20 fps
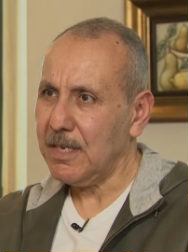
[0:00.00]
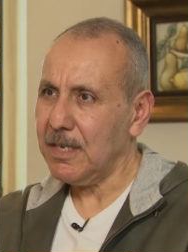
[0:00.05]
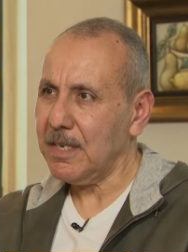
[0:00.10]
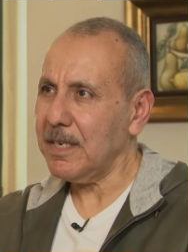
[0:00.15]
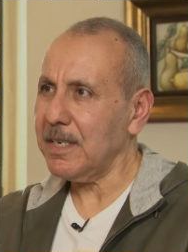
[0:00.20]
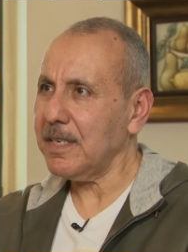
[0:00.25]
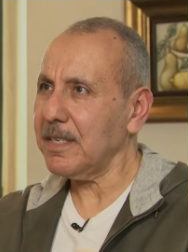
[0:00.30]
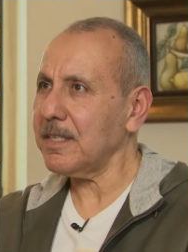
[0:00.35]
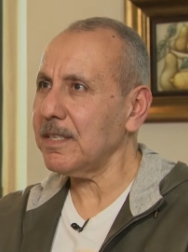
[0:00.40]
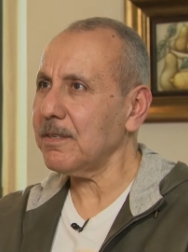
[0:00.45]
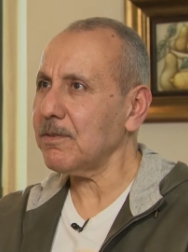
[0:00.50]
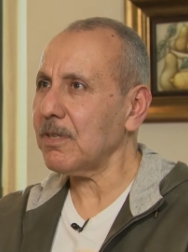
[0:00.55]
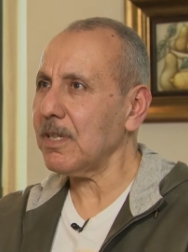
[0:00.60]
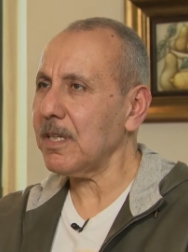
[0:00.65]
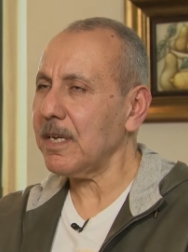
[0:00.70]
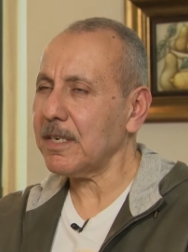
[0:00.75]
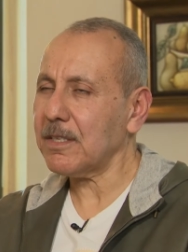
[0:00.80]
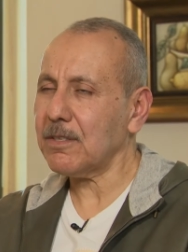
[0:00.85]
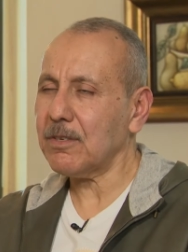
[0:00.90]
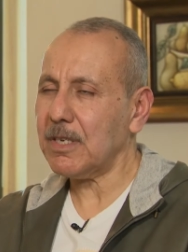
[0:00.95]
and they would
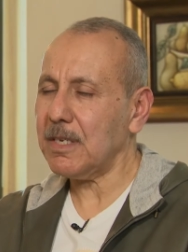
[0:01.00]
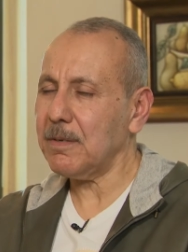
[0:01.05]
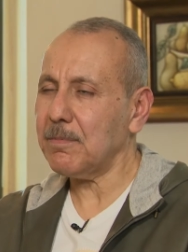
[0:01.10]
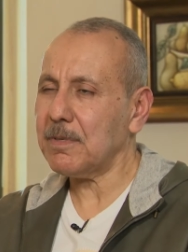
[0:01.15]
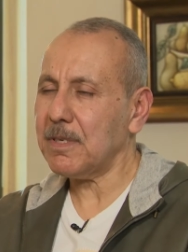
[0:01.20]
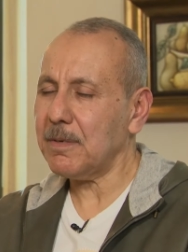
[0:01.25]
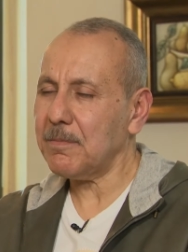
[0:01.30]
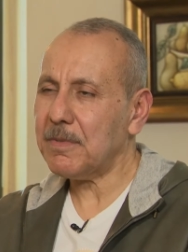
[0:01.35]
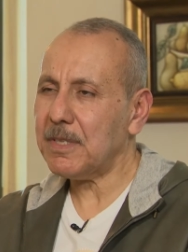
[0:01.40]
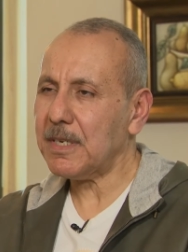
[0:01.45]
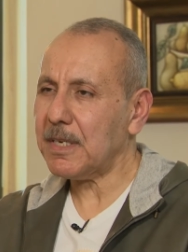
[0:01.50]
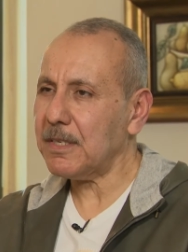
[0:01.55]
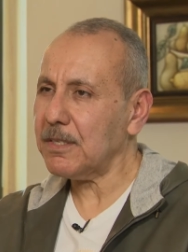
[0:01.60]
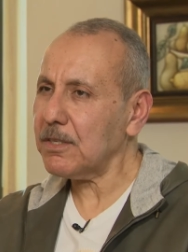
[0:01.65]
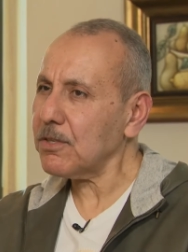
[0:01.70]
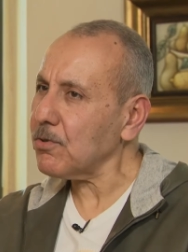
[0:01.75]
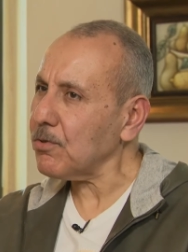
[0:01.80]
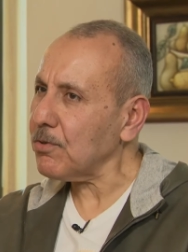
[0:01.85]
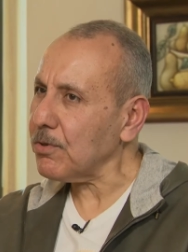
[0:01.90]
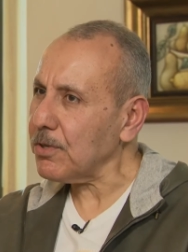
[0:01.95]
like to keep something in
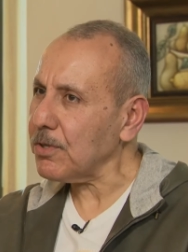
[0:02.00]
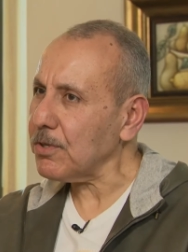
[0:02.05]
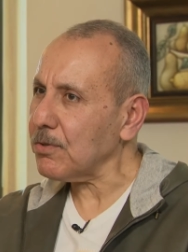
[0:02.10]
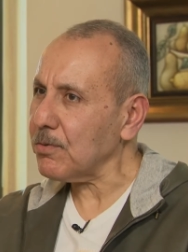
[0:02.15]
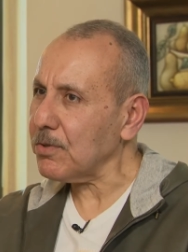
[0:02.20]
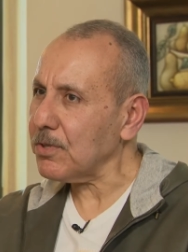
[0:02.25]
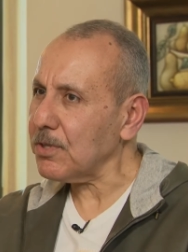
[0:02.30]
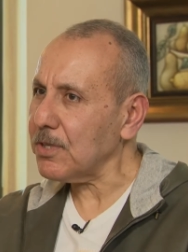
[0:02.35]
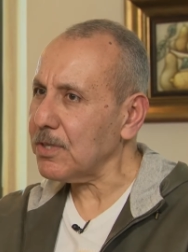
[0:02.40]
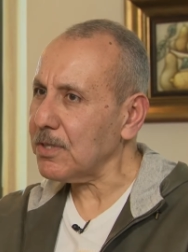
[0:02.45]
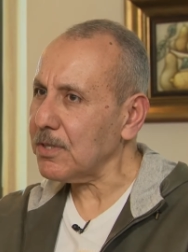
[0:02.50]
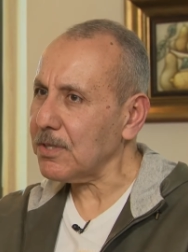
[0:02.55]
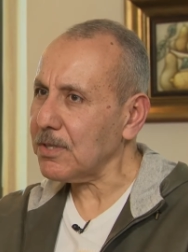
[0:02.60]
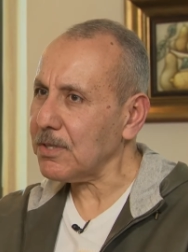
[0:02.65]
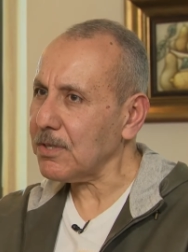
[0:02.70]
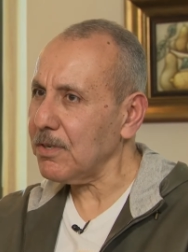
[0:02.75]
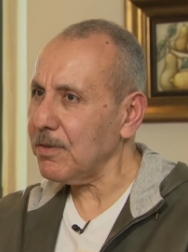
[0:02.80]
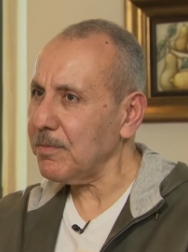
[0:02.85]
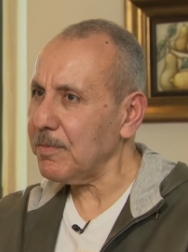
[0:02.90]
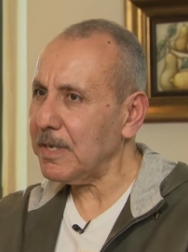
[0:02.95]
storage which is
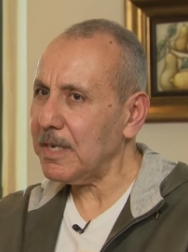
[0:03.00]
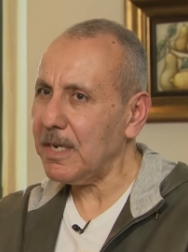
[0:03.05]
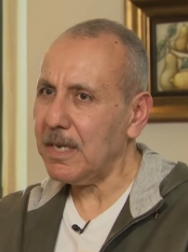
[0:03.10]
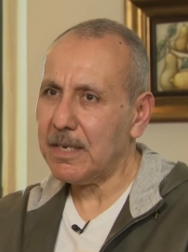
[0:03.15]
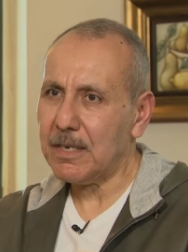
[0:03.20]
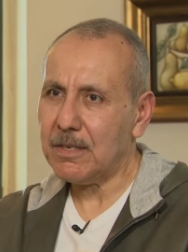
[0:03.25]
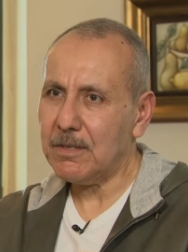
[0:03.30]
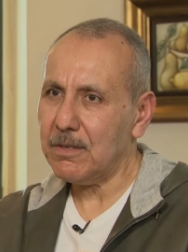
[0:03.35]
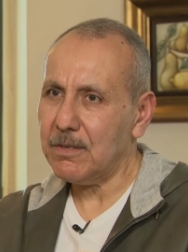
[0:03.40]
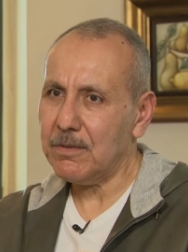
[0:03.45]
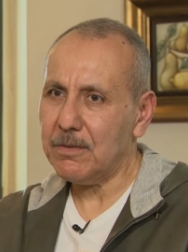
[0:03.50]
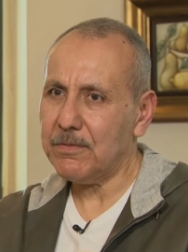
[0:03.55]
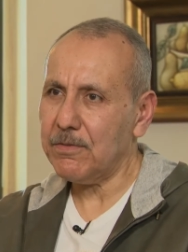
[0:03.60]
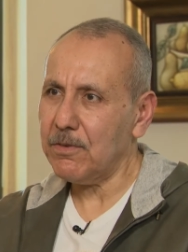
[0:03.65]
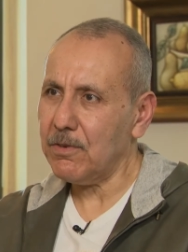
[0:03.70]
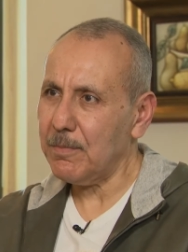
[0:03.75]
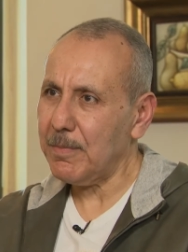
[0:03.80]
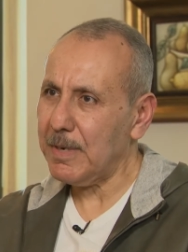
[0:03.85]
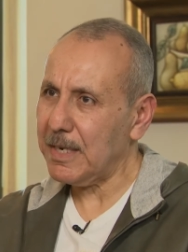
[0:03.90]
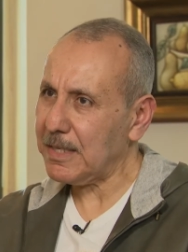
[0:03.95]
going to be like a
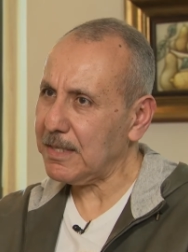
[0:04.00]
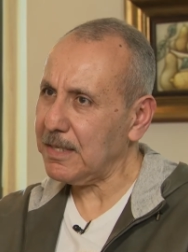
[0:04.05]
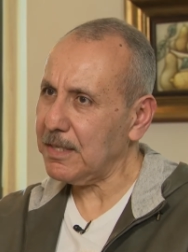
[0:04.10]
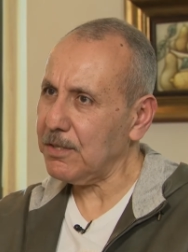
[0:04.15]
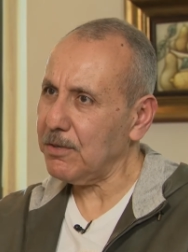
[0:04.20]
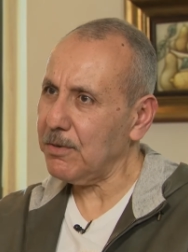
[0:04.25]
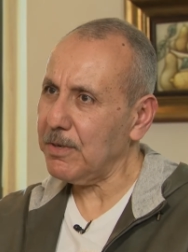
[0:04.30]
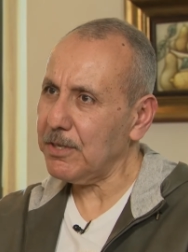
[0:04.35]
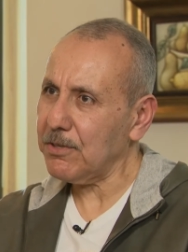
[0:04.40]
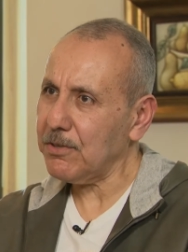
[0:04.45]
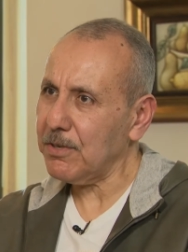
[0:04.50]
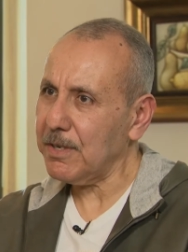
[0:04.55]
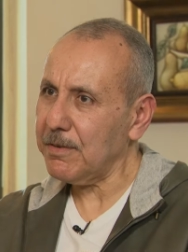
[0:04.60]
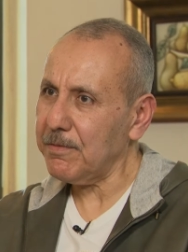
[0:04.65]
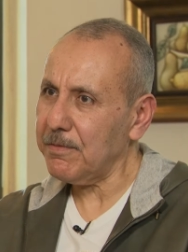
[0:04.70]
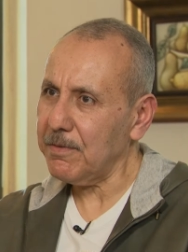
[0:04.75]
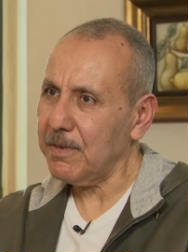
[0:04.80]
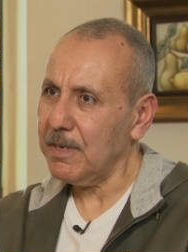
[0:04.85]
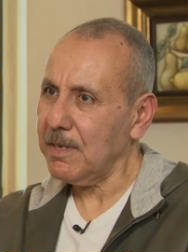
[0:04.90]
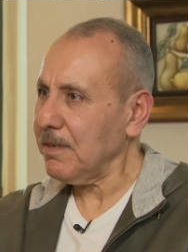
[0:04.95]
fallback situation
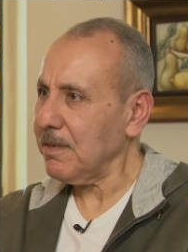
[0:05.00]
if